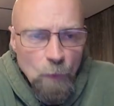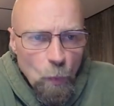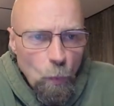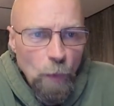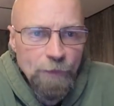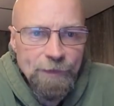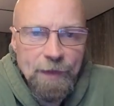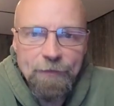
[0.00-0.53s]

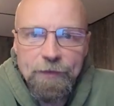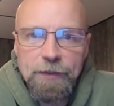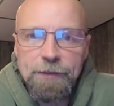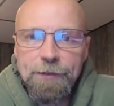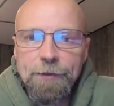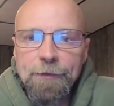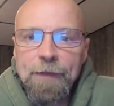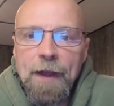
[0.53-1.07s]
Once they've
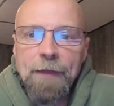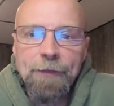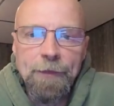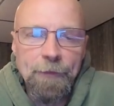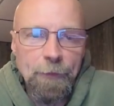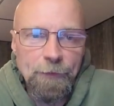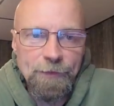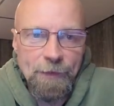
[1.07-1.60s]
cleared that,
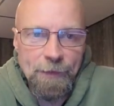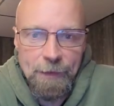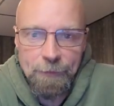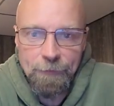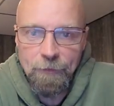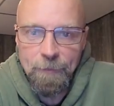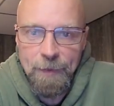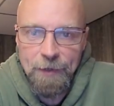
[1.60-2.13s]
then they'll send that
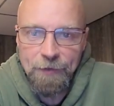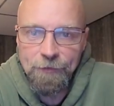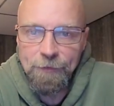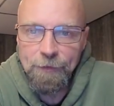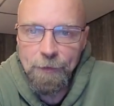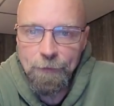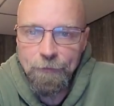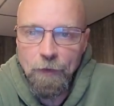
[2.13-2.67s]
information
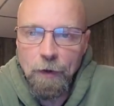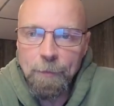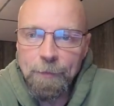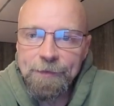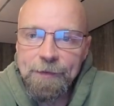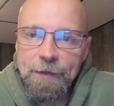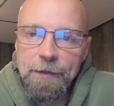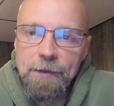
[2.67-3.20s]
to the
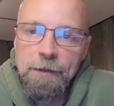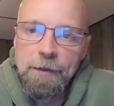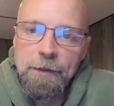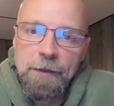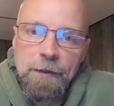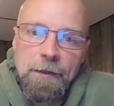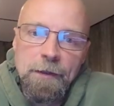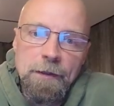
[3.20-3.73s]
pharmacy,
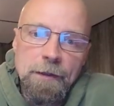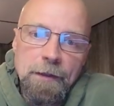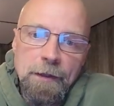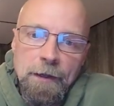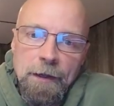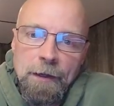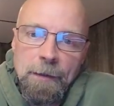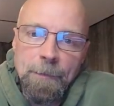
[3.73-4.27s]

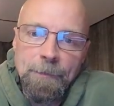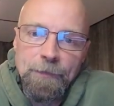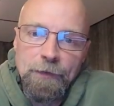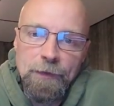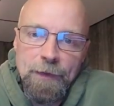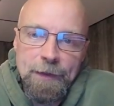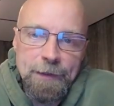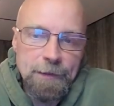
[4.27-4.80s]

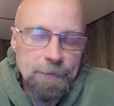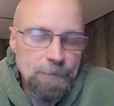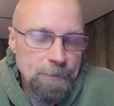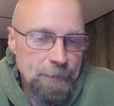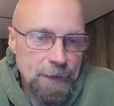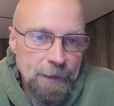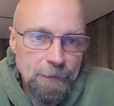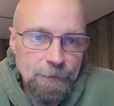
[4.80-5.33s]
so they
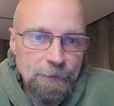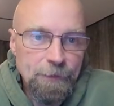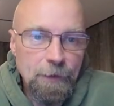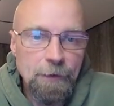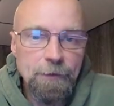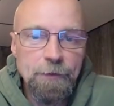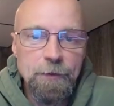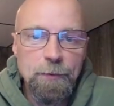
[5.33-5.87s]
can
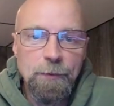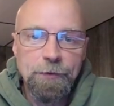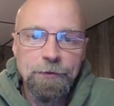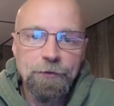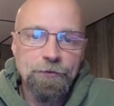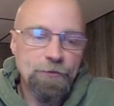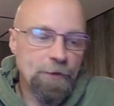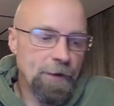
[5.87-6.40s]
start you on
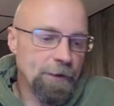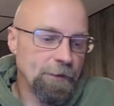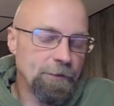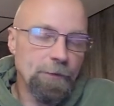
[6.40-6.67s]
your drug.